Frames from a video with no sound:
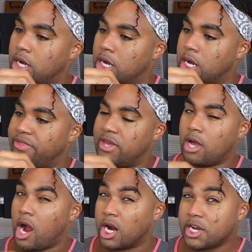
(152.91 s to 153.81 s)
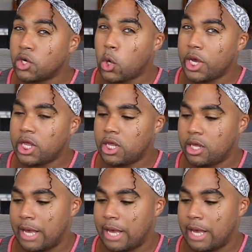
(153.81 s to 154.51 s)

I think argan oil.